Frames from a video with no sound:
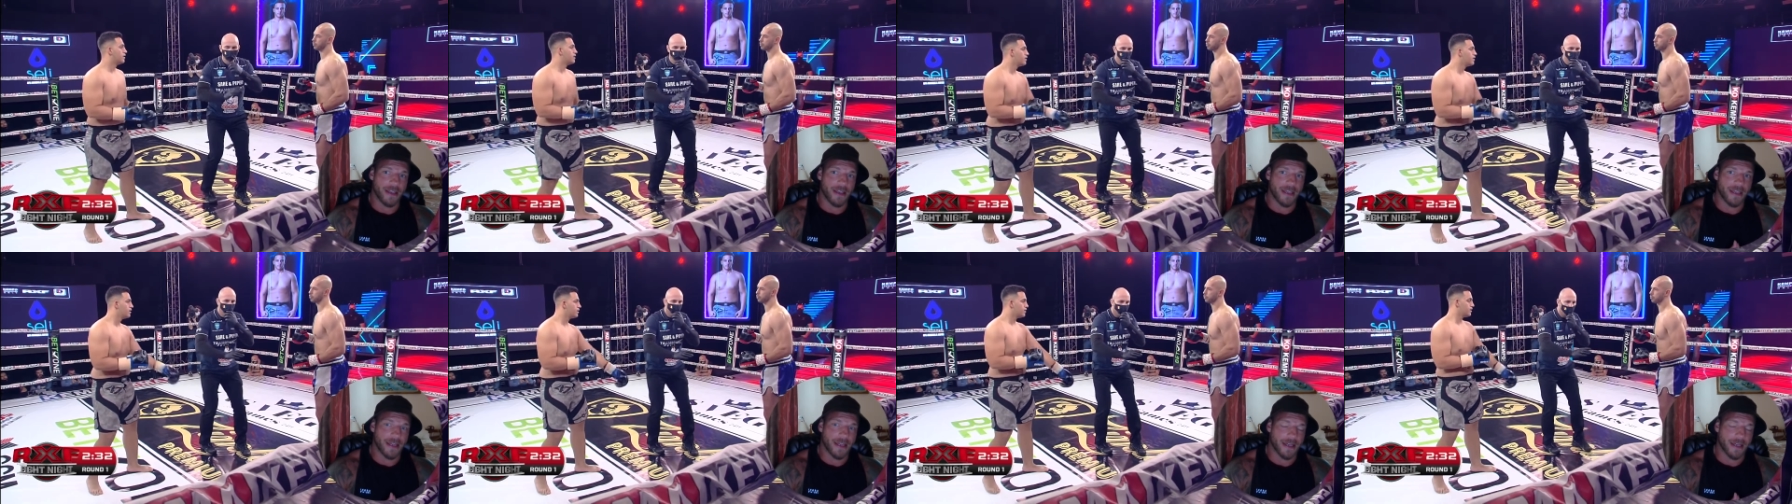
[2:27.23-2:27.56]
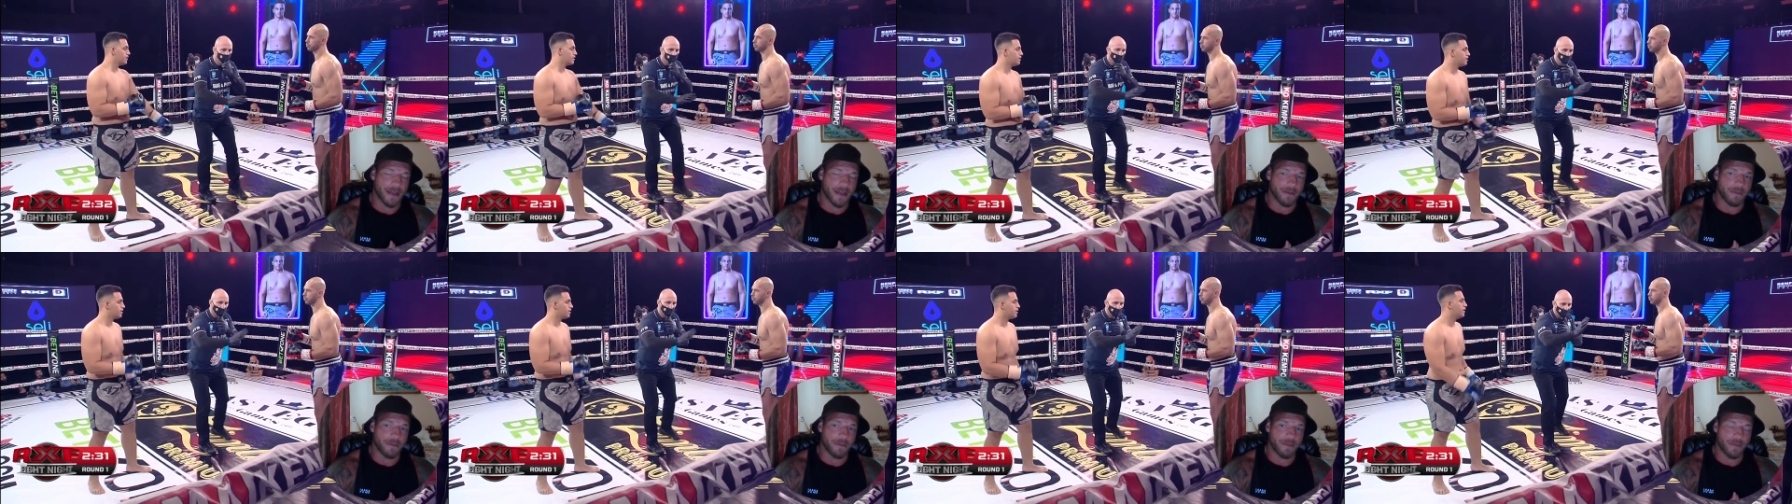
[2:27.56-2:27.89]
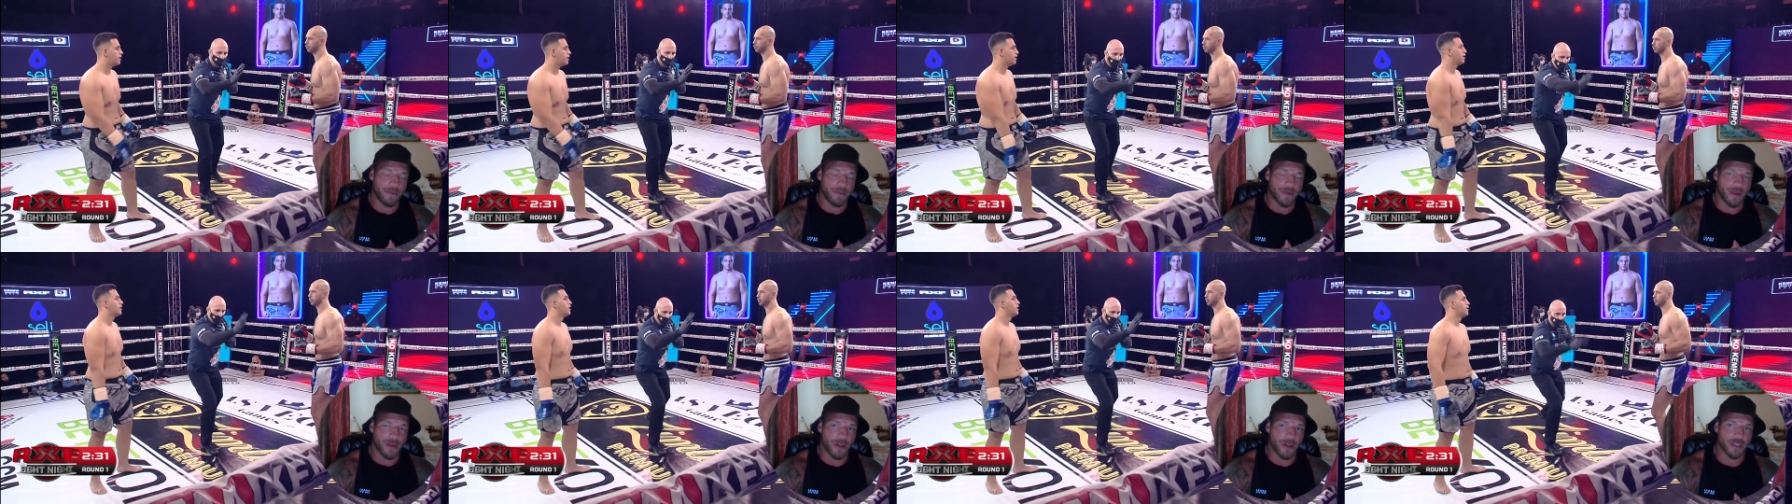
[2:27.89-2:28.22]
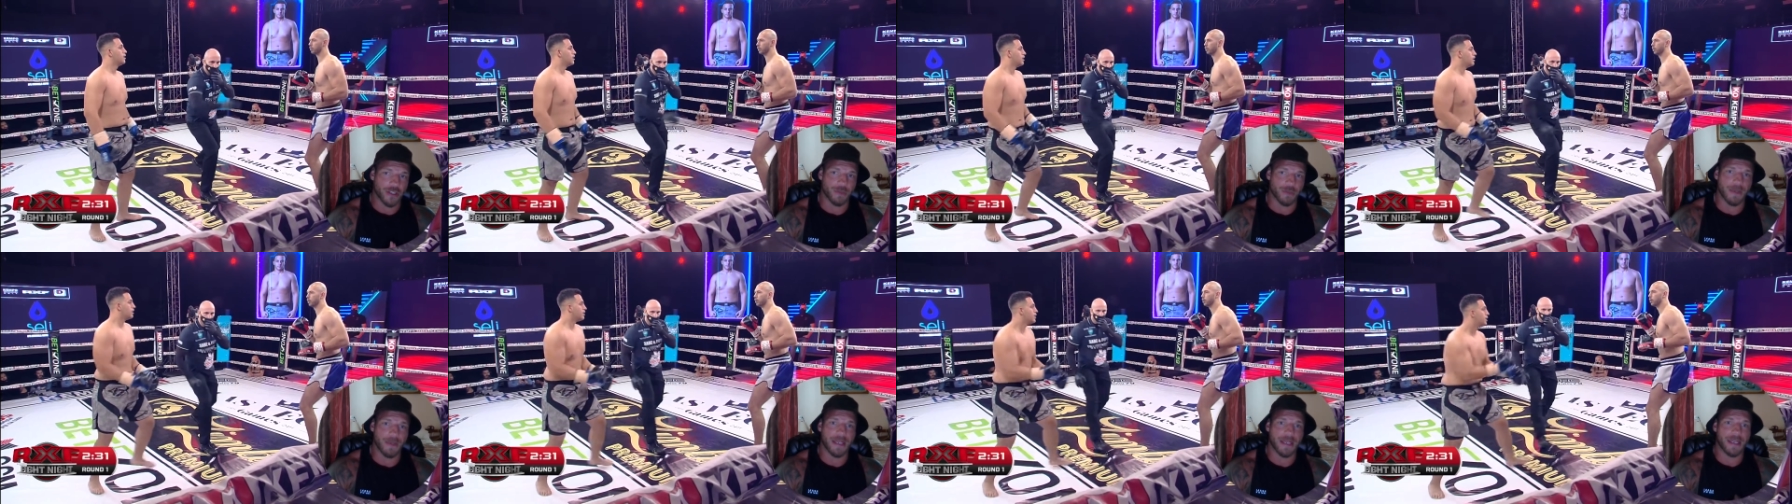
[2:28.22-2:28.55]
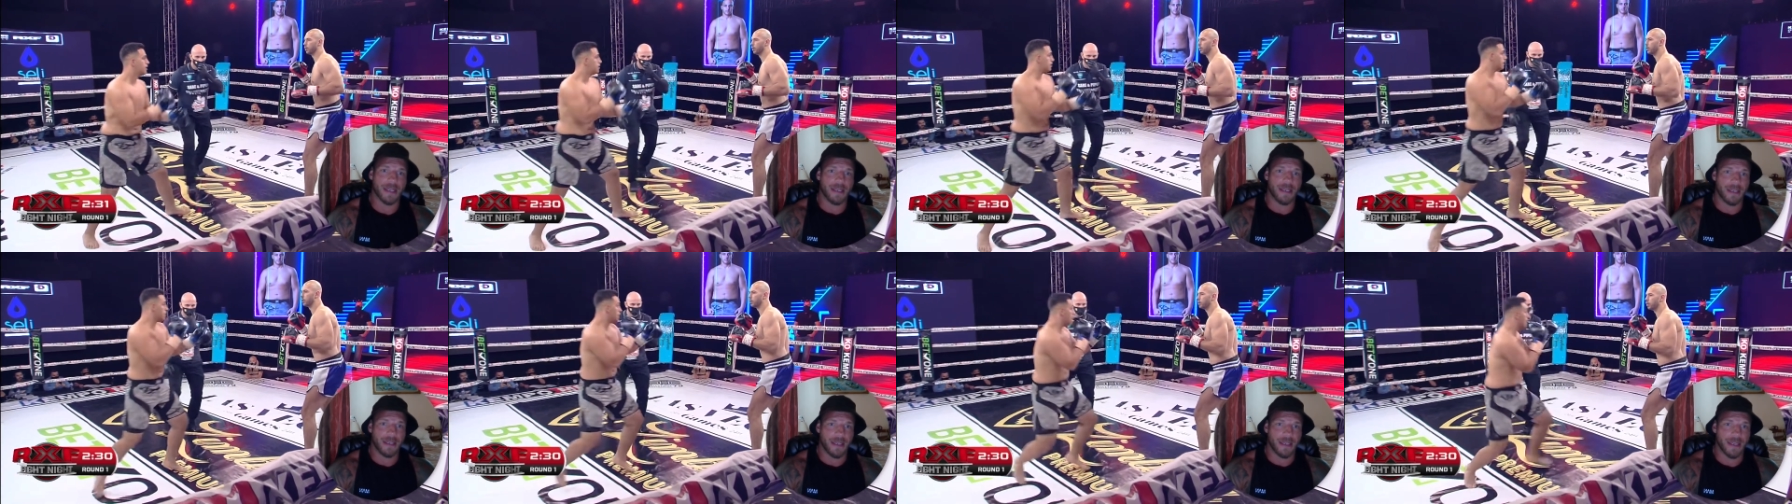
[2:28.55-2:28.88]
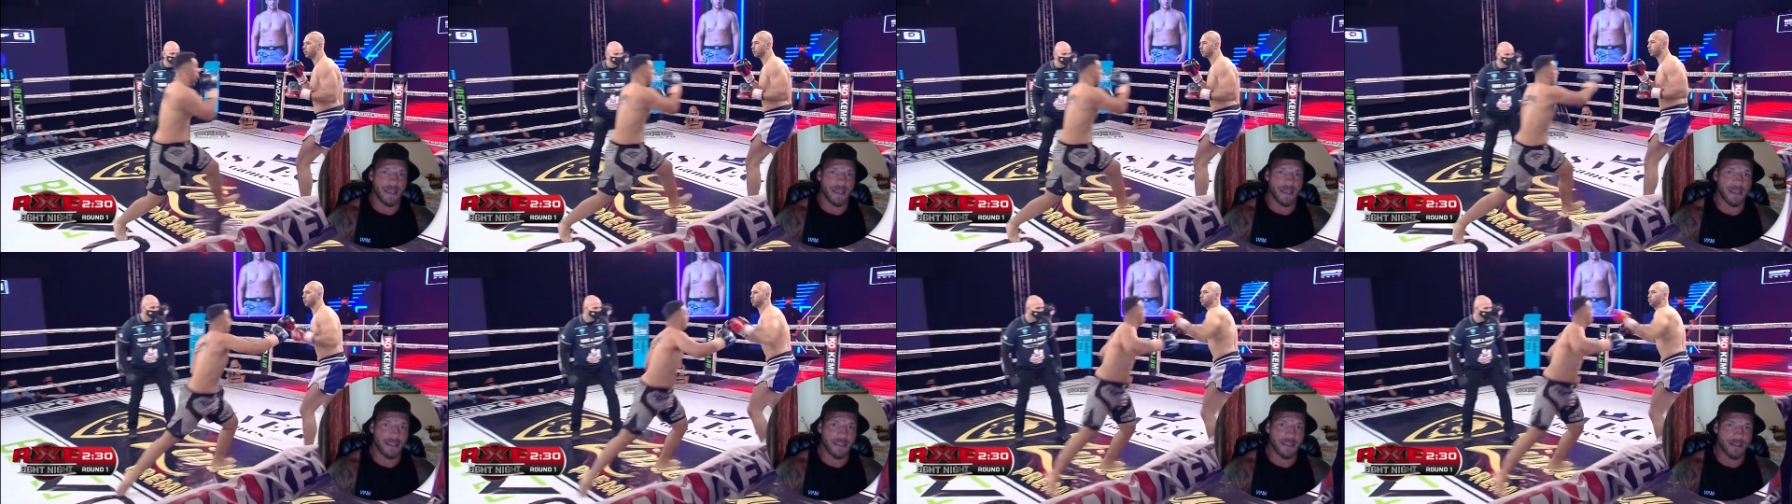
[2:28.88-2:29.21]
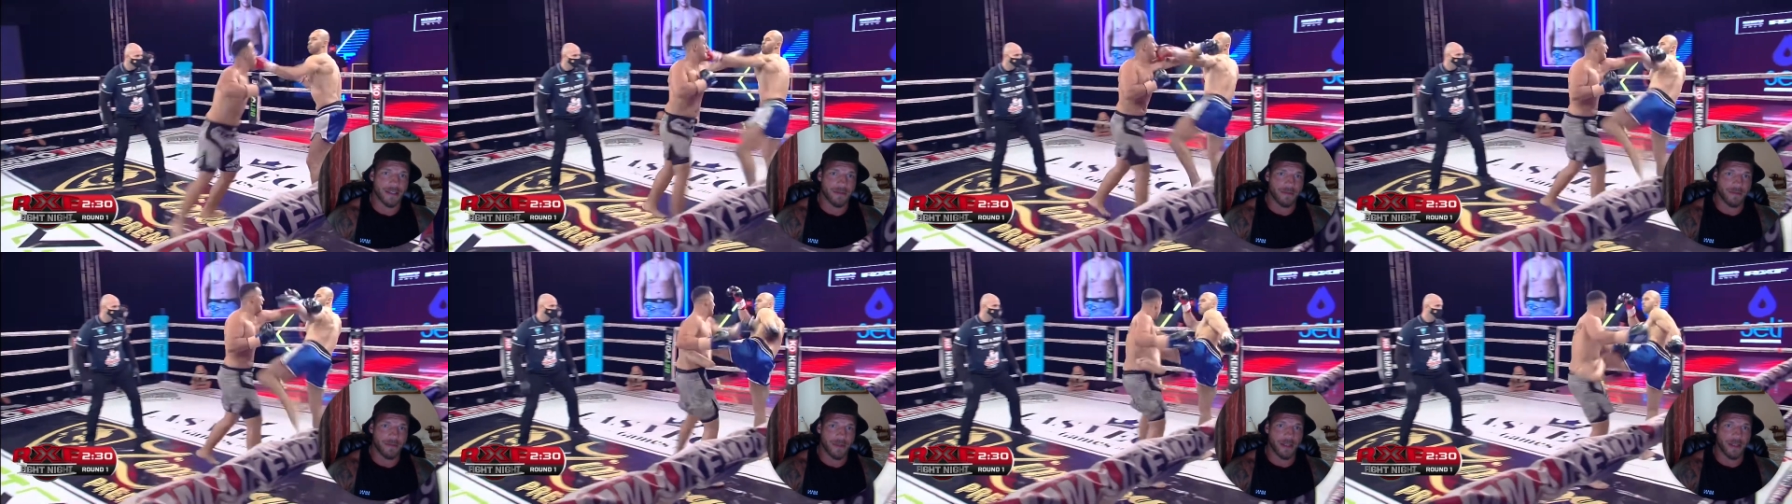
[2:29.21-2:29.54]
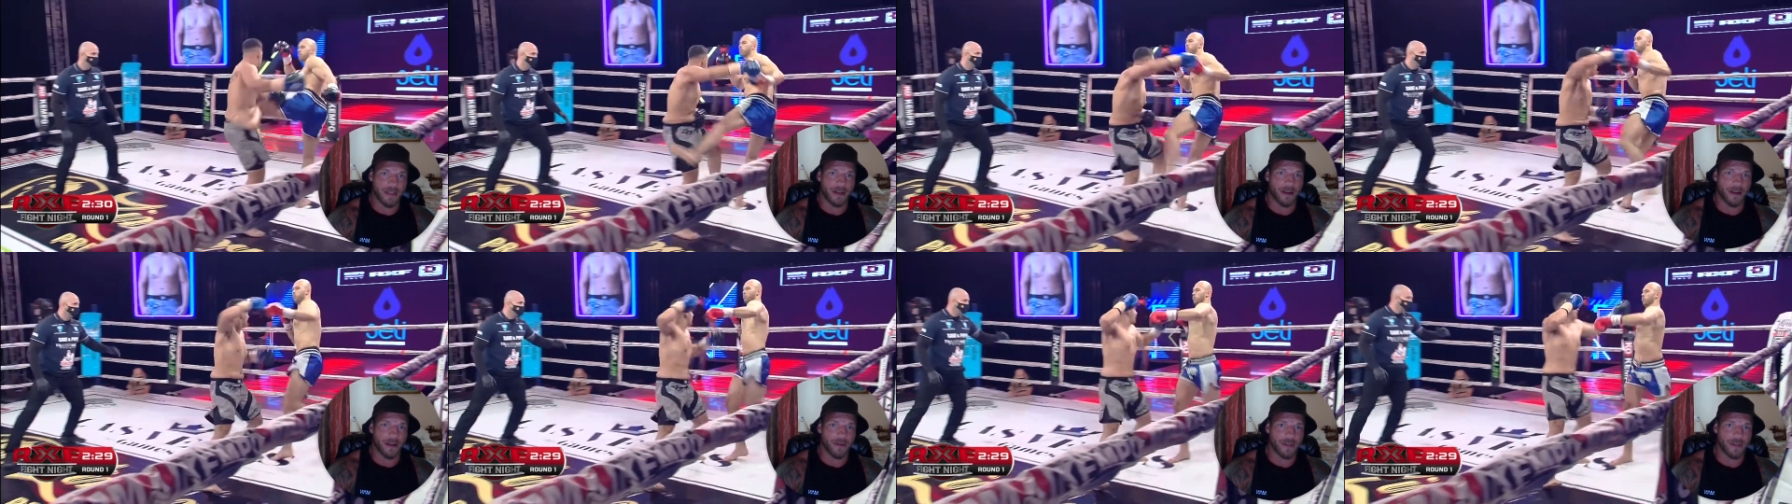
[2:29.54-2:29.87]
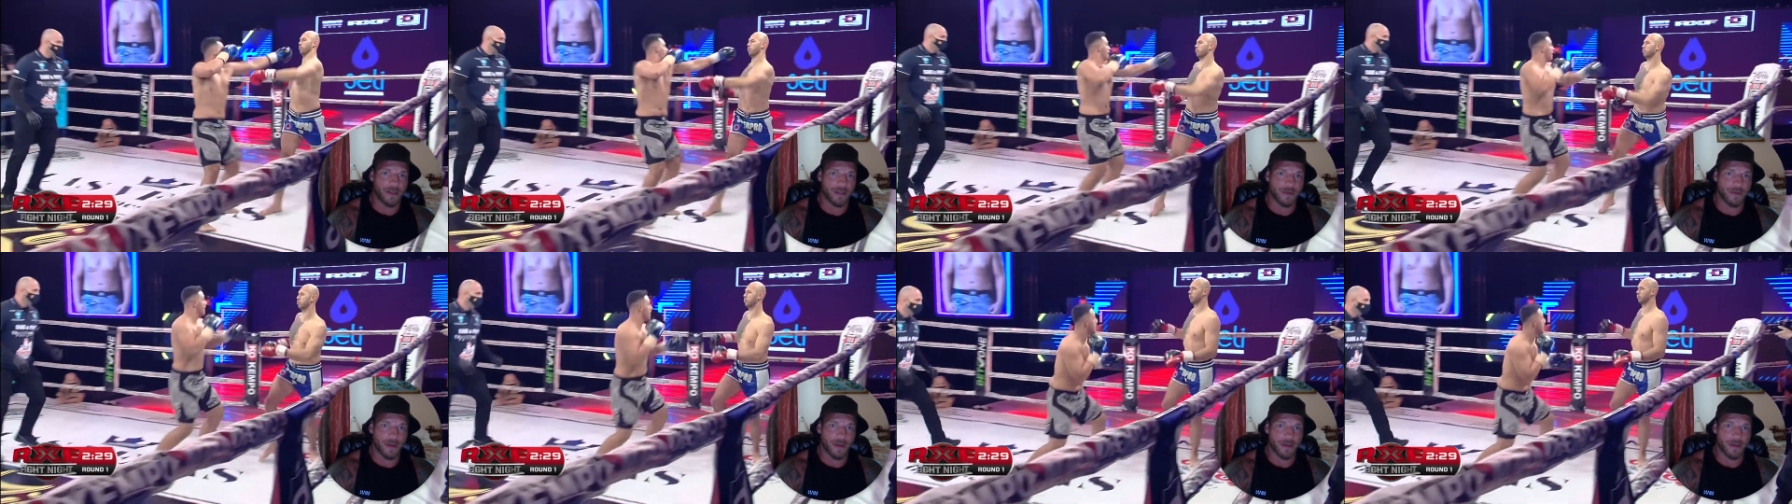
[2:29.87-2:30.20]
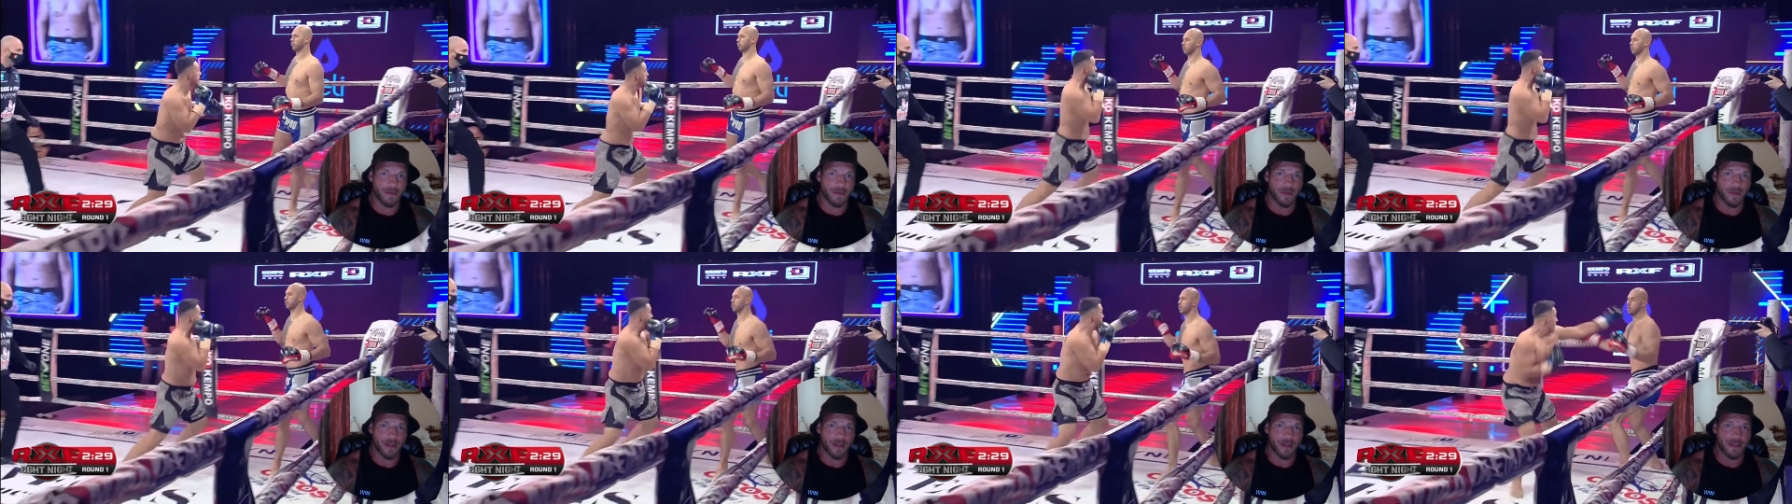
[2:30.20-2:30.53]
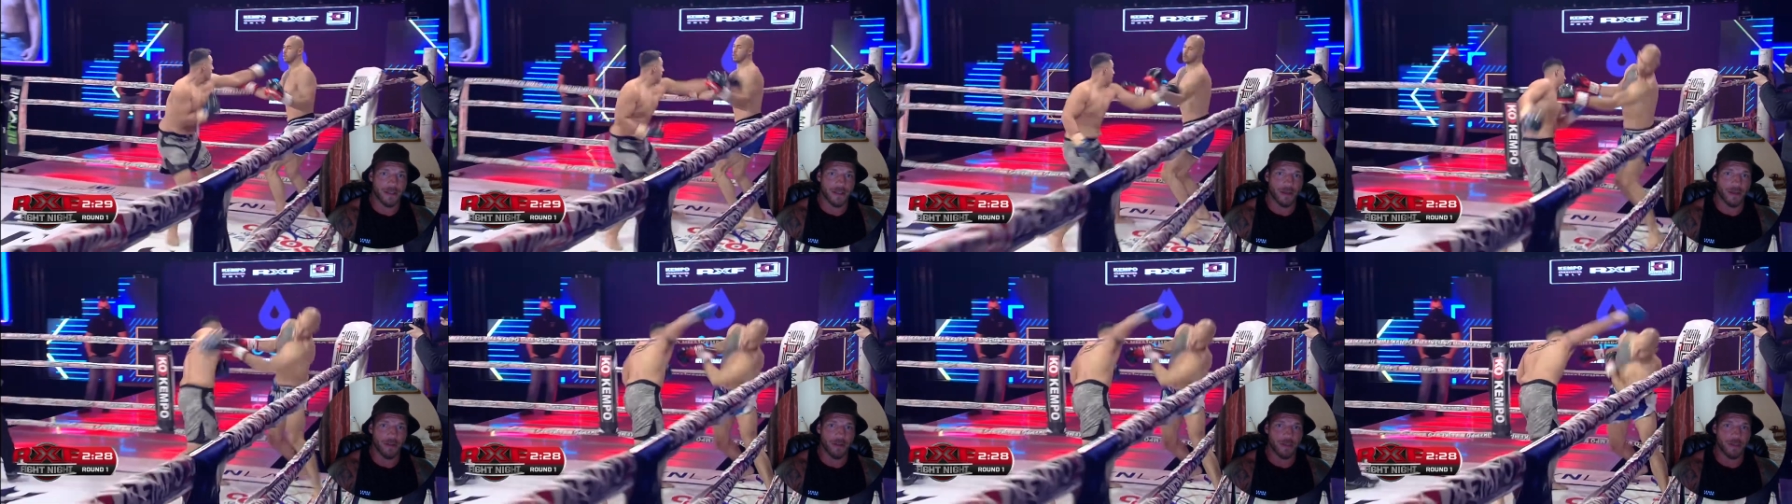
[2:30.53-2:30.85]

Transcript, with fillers: uh, Cosmic, is, you know, he's, he's doing his